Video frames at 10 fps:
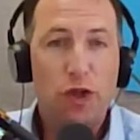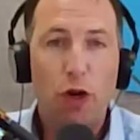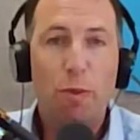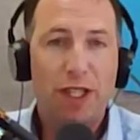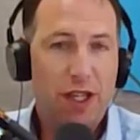
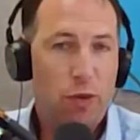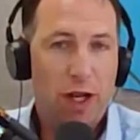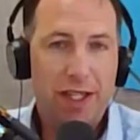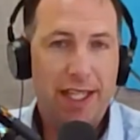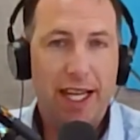homeless and
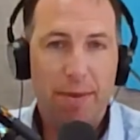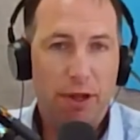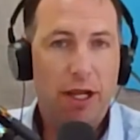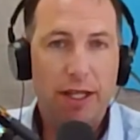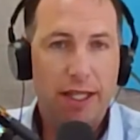wants to get
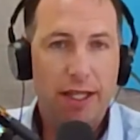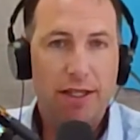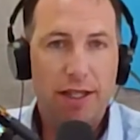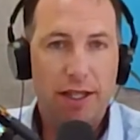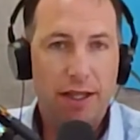plugged
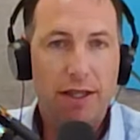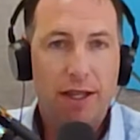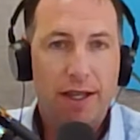into the